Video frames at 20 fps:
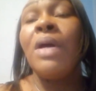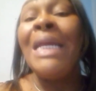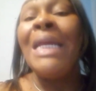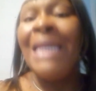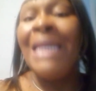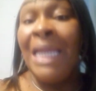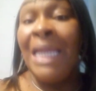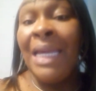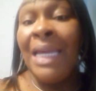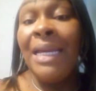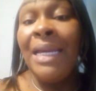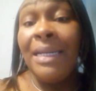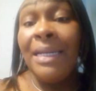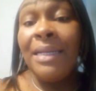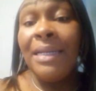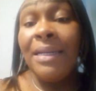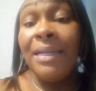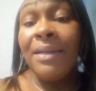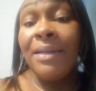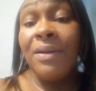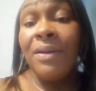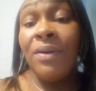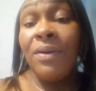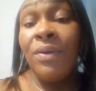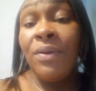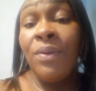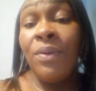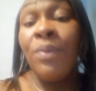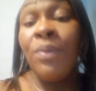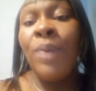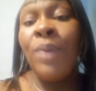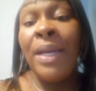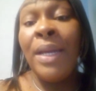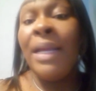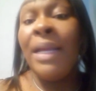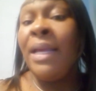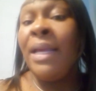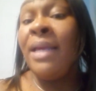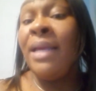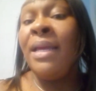need when
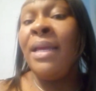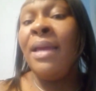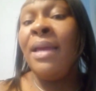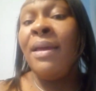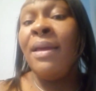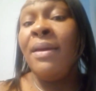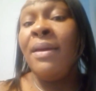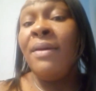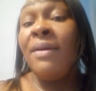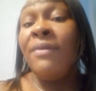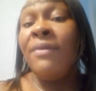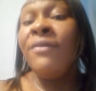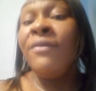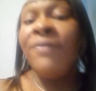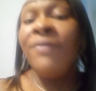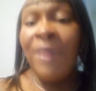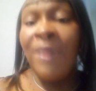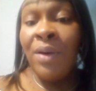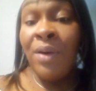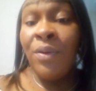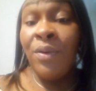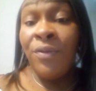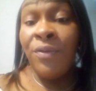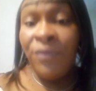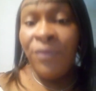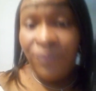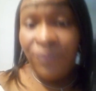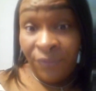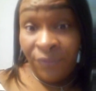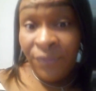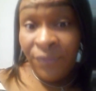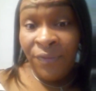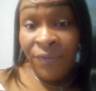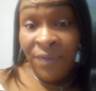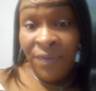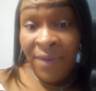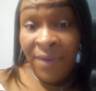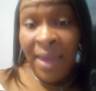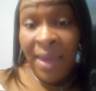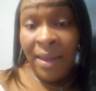he feel
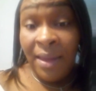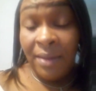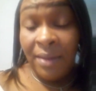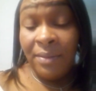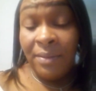fit.